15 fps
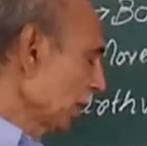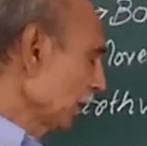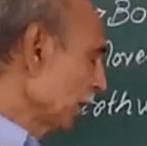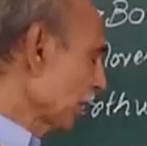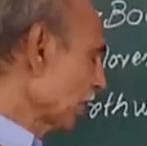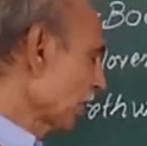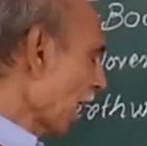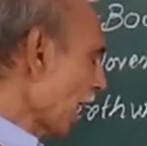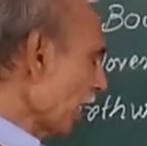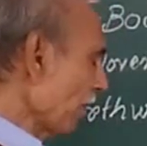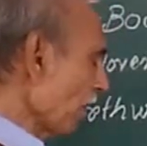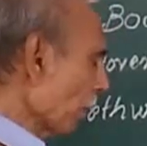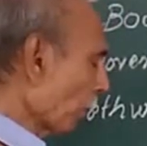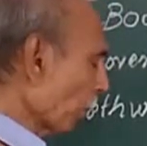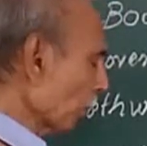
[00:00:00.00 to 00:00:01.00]
The
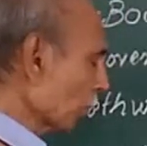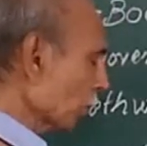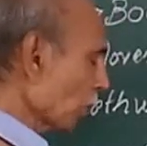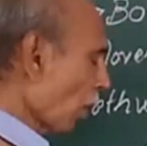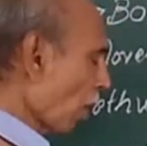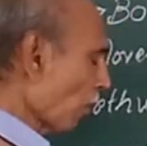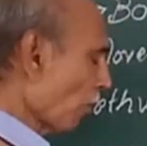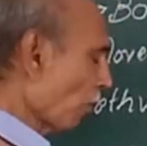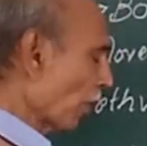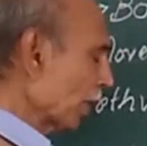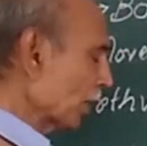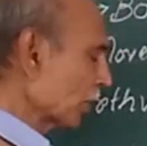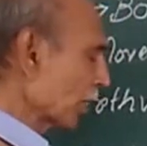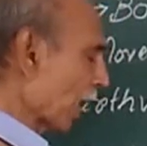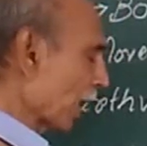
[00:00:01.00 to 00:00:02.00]
sideways push of
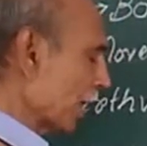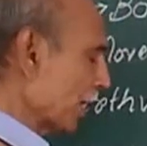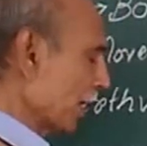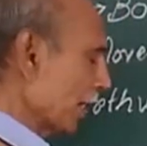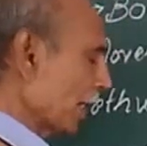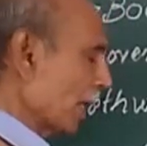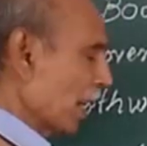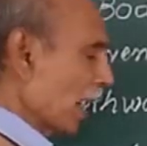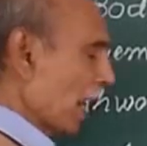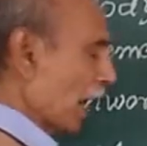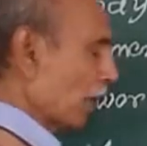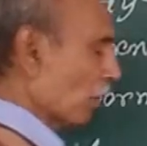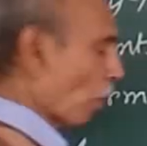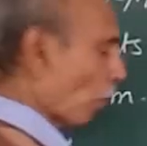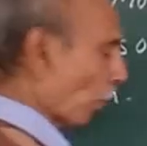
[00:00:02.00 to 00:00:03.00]
one side
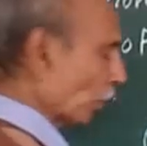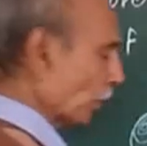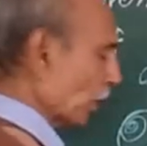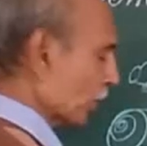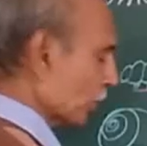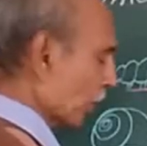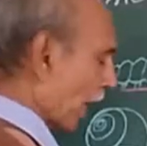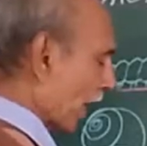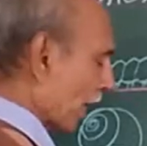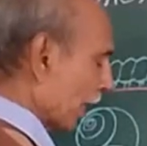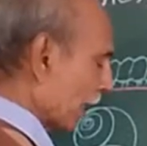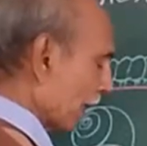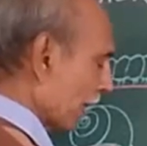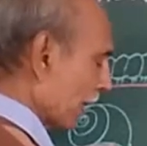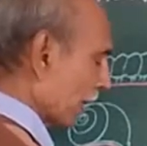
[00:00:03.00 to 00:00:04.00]
and opposite
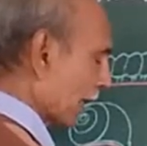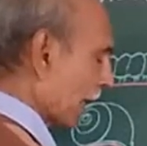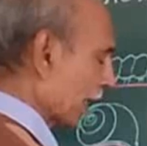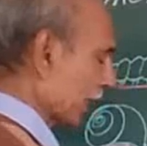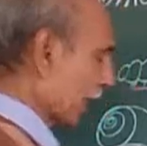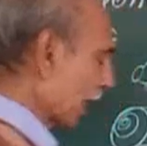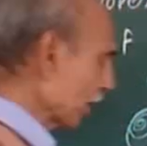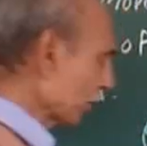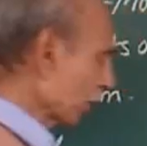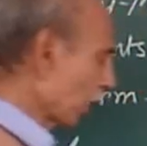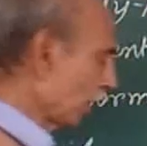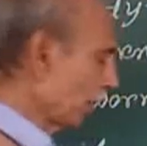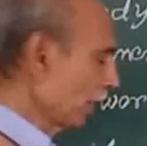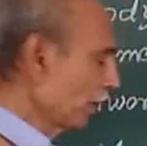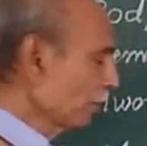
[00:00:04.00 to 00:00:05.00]
side get
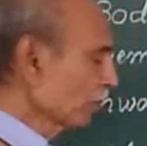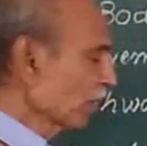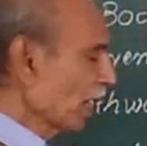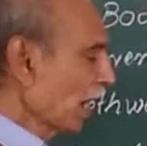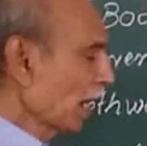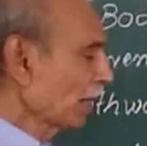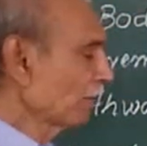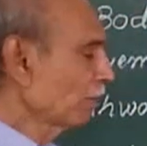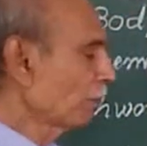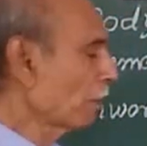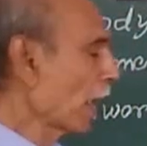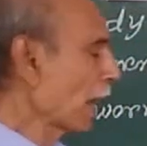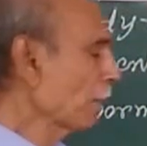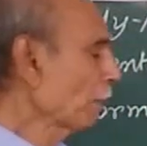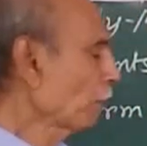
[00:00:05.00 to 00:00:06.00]
cancelled, and
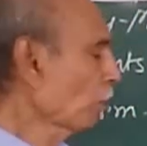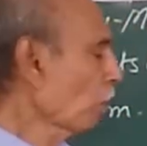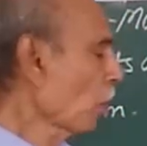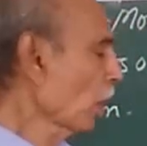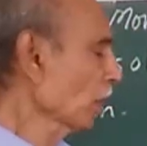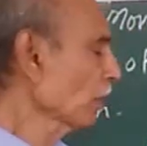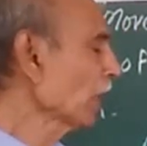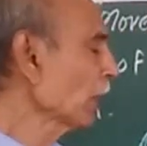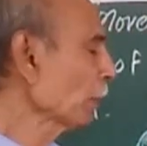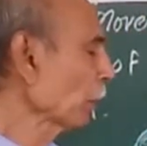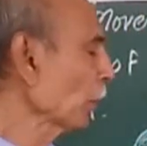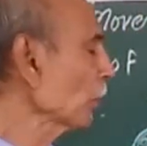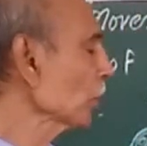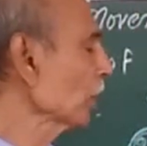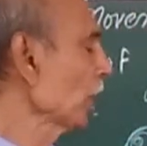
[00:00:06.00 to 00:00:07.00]
by
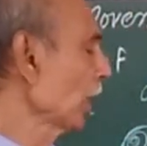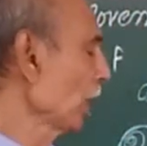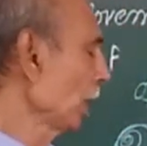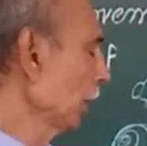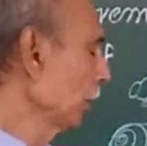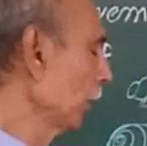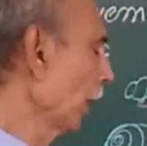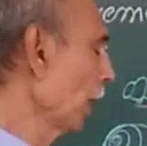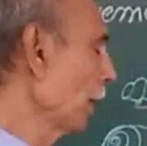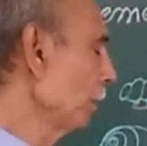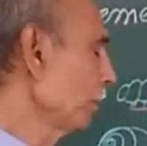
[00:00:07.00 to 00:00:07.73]
forward push the